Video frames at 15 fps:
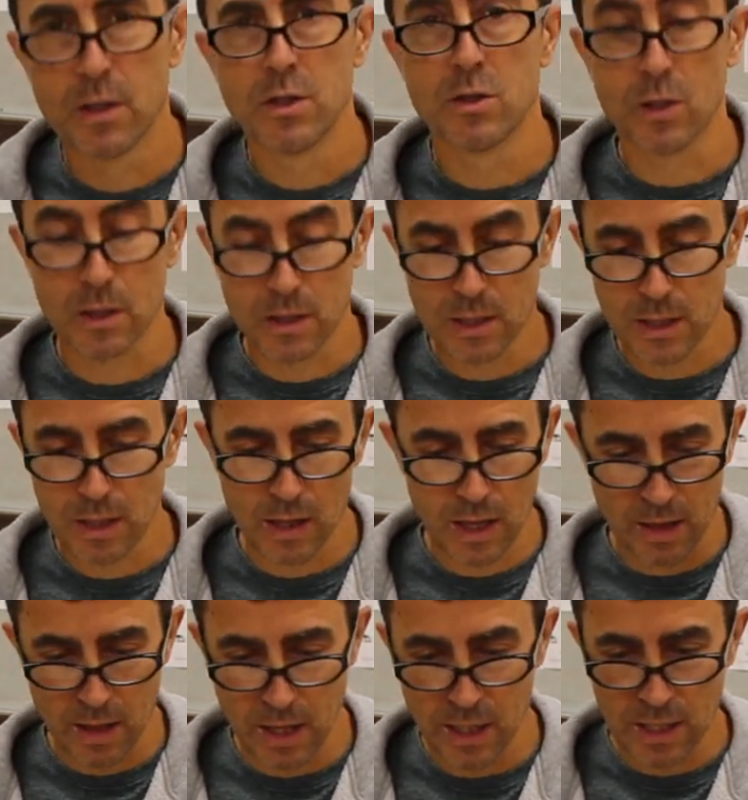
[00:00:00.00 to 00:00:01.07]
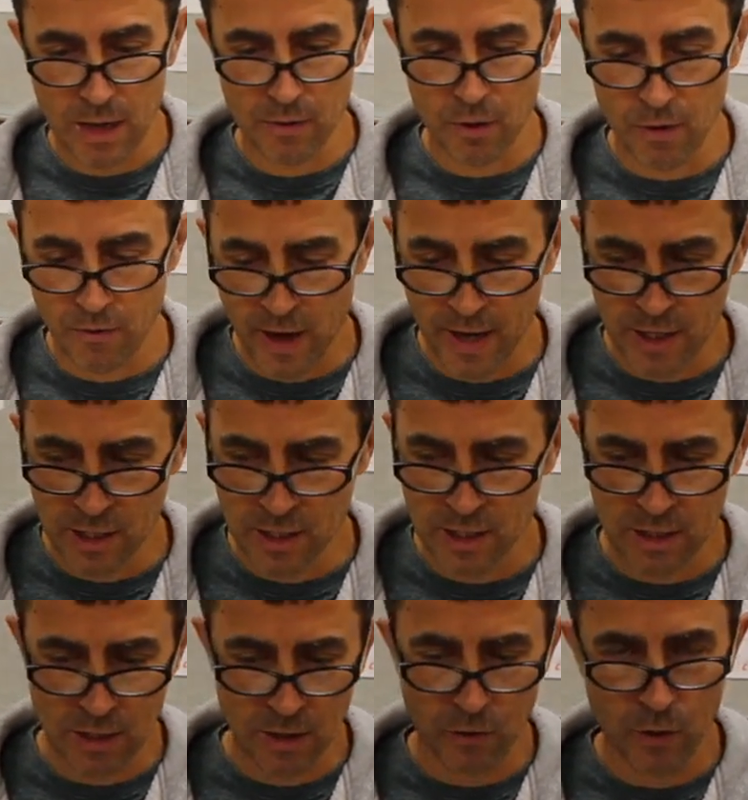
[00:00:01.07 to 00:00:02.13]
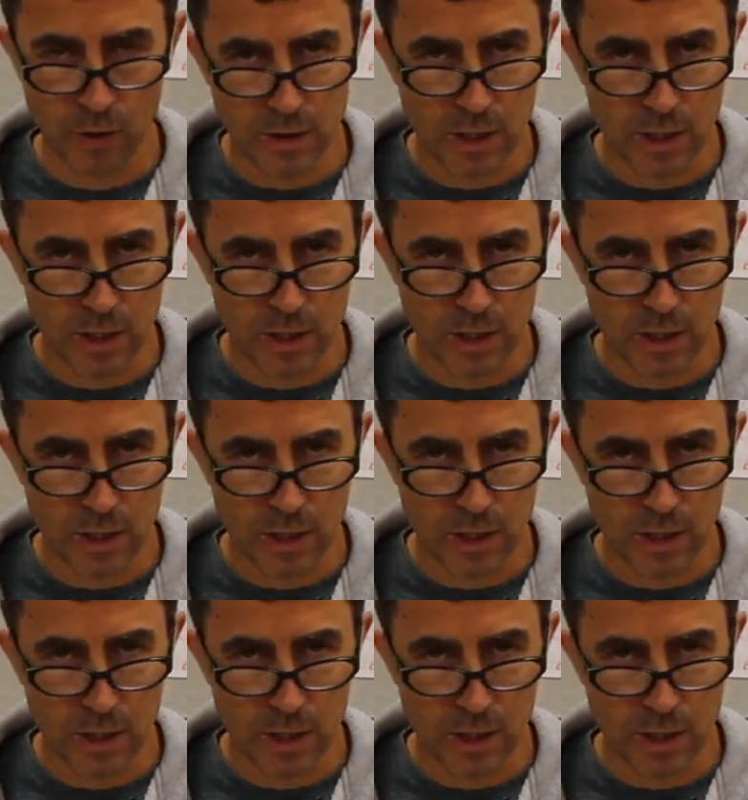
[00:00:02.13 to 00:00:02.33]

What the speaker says: So you can see that they each have their advantages in different